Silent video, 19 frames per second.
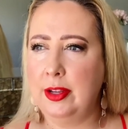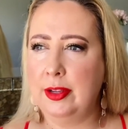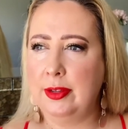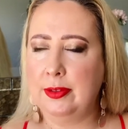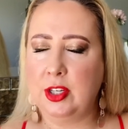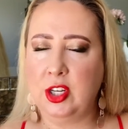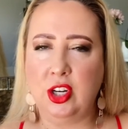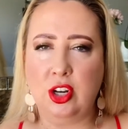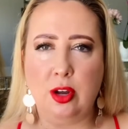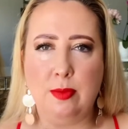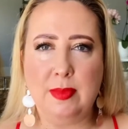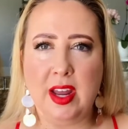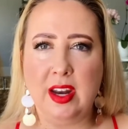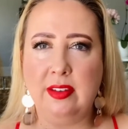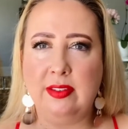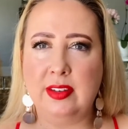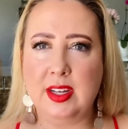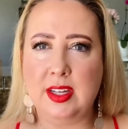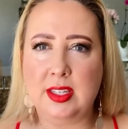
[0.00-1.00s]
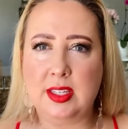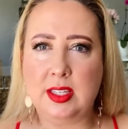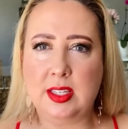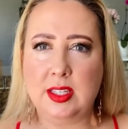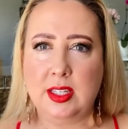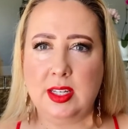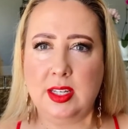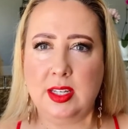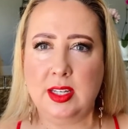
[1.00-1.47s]
you know, manifest
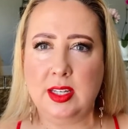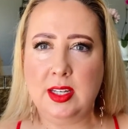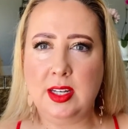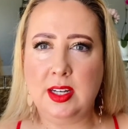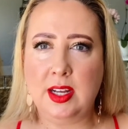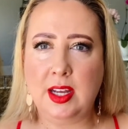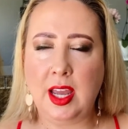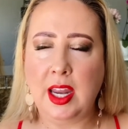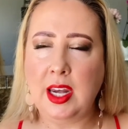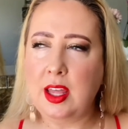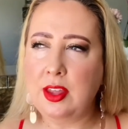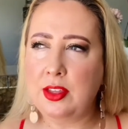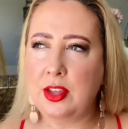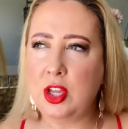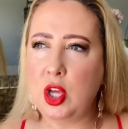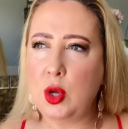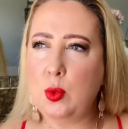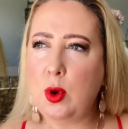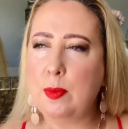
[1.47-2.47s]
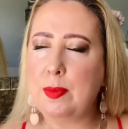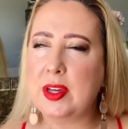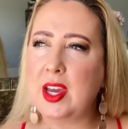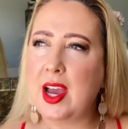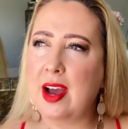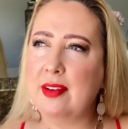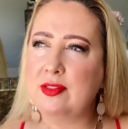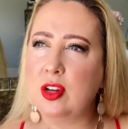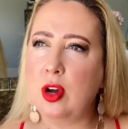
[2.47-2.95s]
anything you want, but you
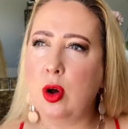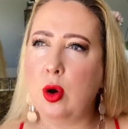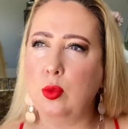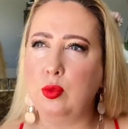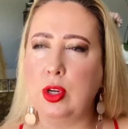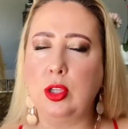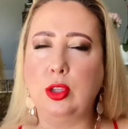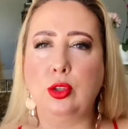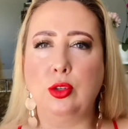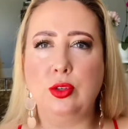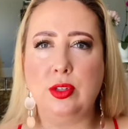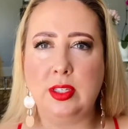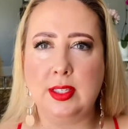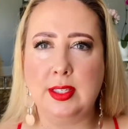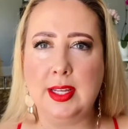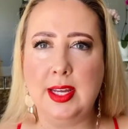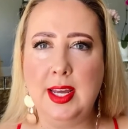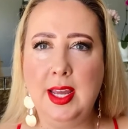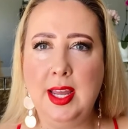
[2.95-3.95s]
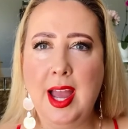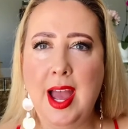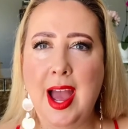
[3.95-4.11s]
have to hold it loosely,